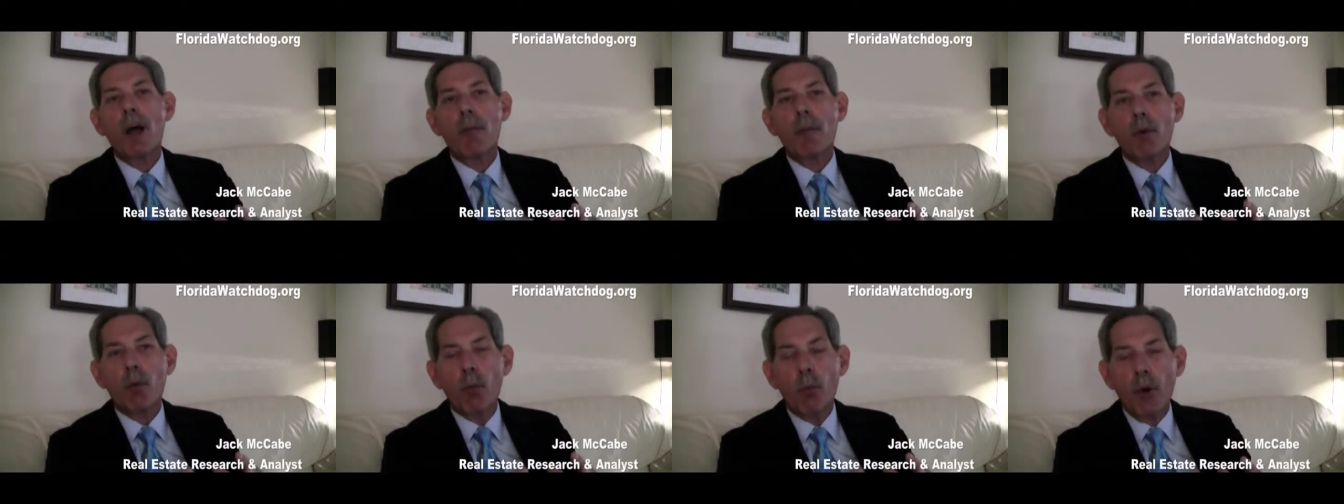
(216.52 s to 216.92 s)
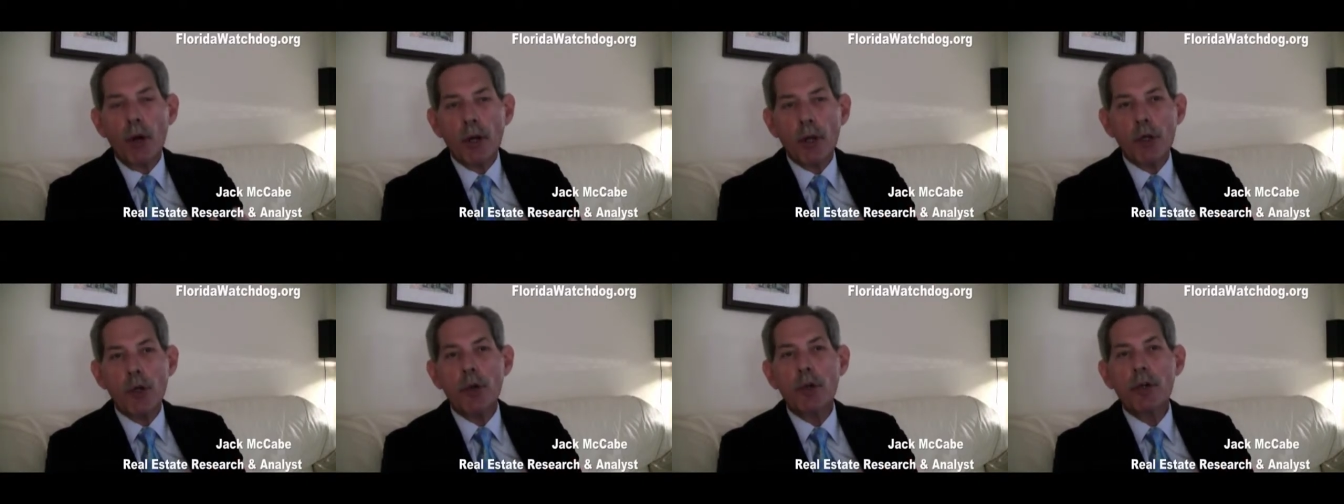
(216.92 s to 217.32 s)
When
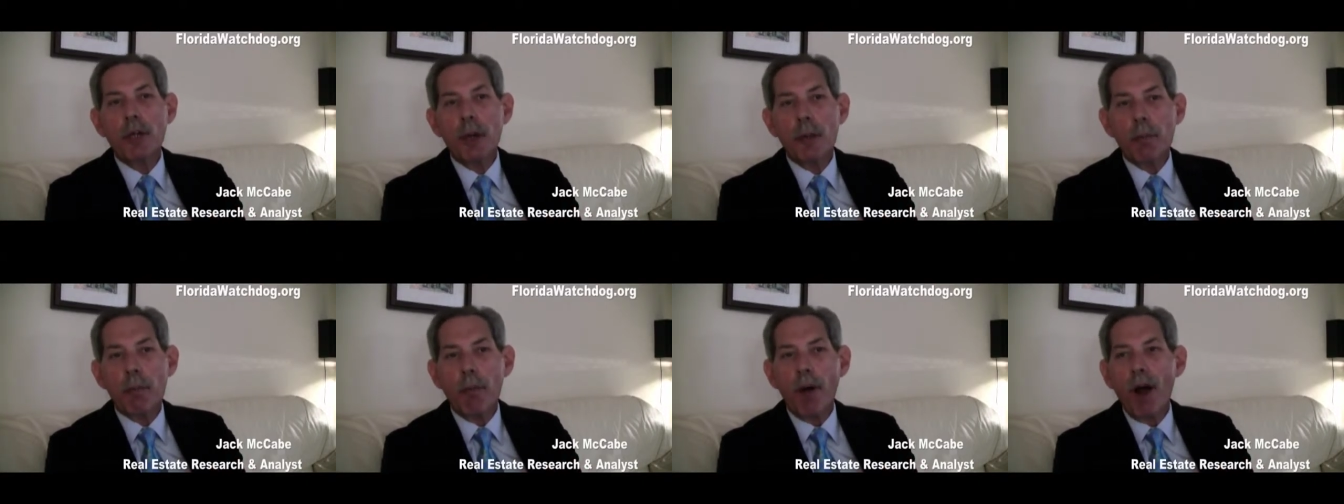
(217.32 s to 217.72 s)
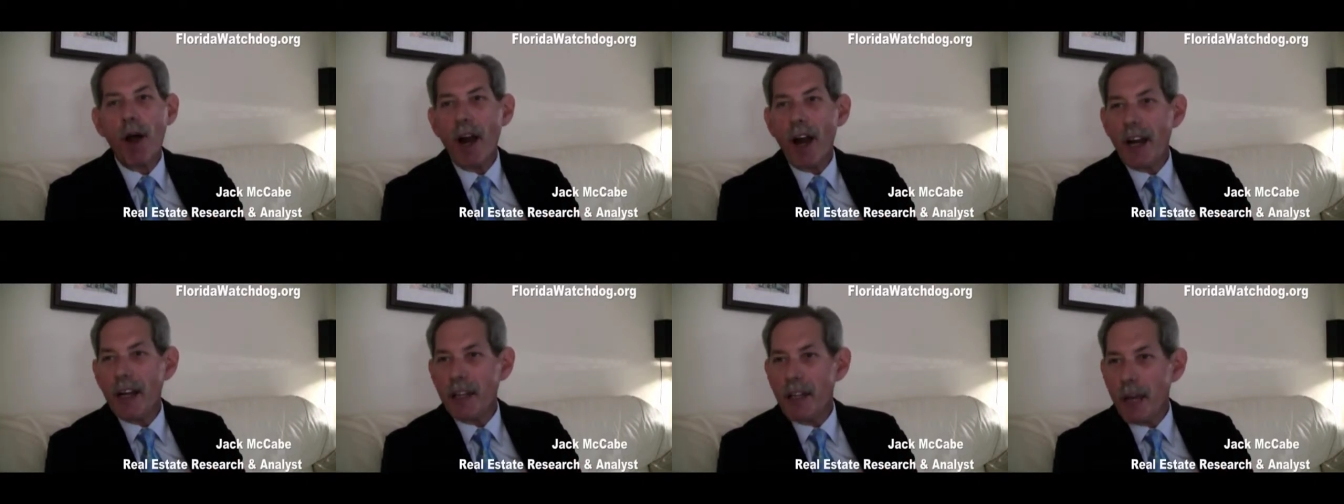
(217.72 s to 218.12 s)
you can
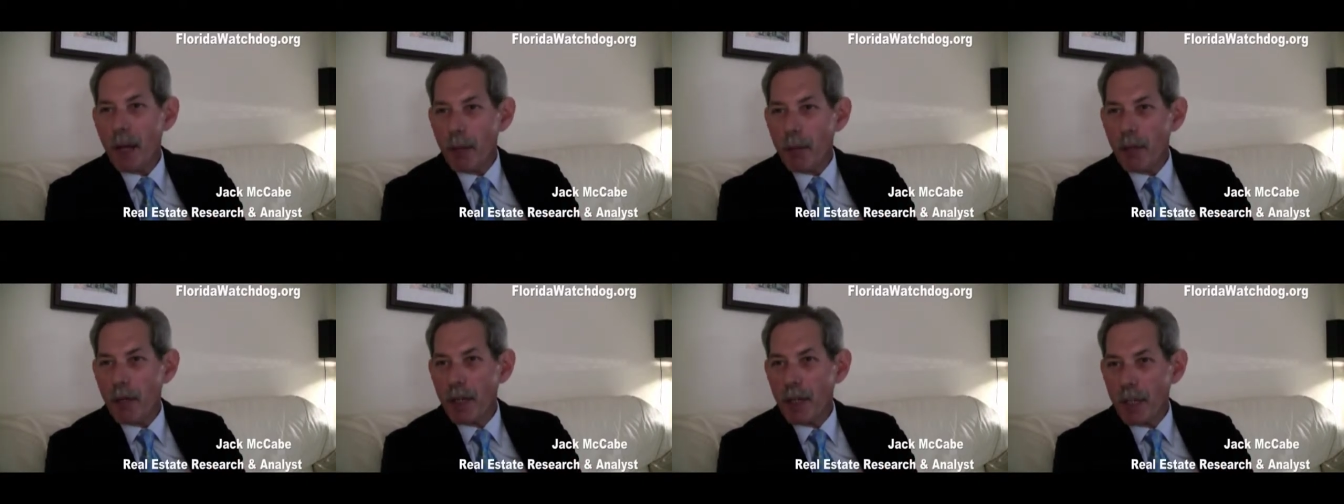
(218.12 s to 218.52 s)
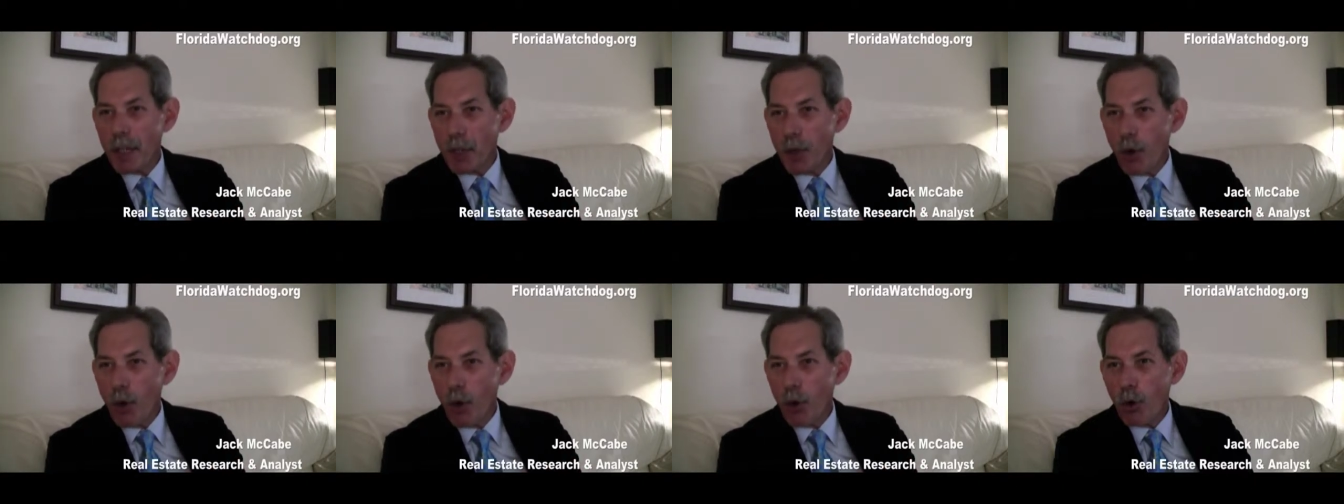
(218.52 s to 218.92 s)
buy that many
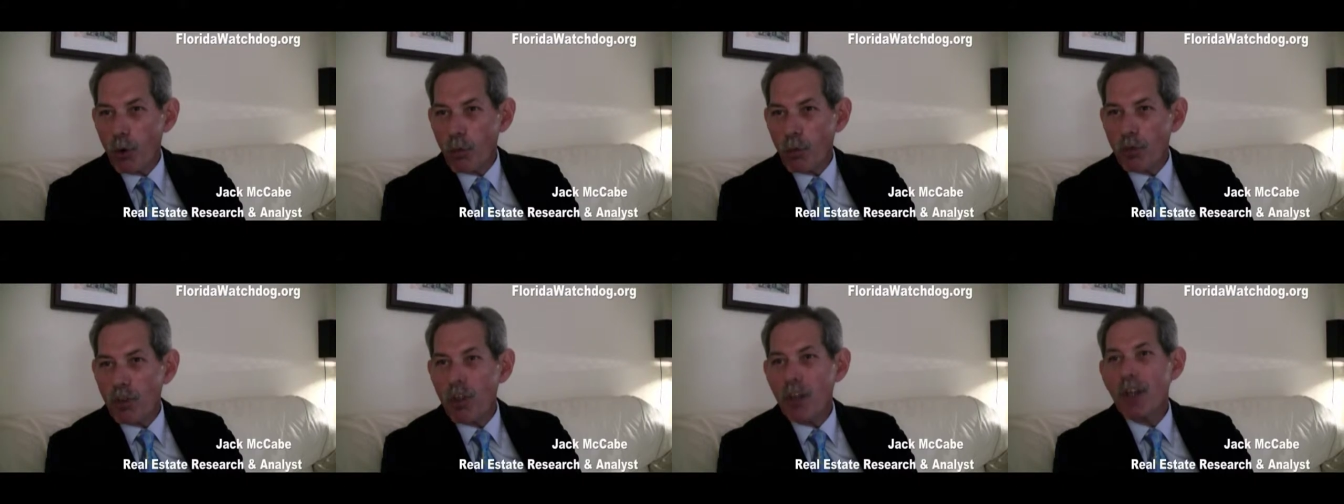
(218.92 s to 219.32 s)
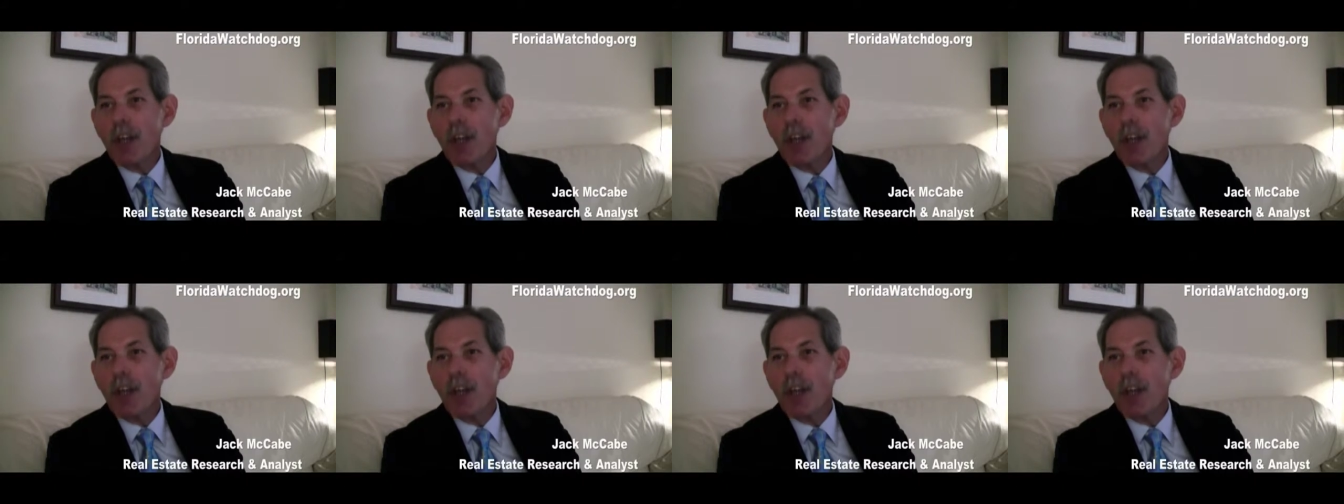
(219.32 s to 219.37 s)
homes,